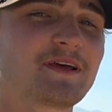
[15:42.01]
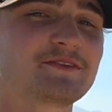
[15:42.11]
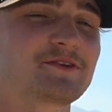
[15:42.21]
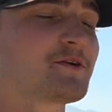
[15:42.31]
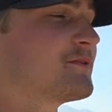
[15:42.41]

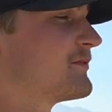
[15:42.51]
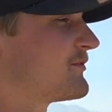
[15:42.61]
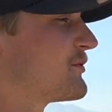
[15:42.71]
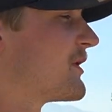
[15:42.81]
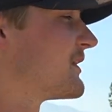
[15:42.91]
So
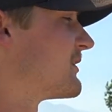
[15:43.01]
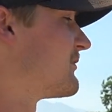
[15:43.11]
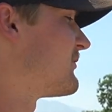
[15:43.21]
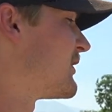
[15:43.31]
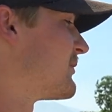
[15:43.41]
if you wanna
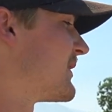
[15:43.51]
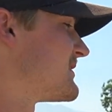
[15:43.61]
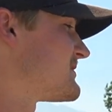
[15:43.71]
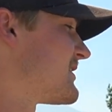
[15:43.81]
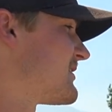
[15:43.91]
follow my
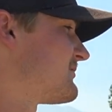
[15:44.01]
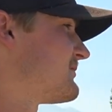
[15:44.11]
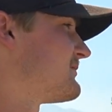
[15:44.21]
stuff,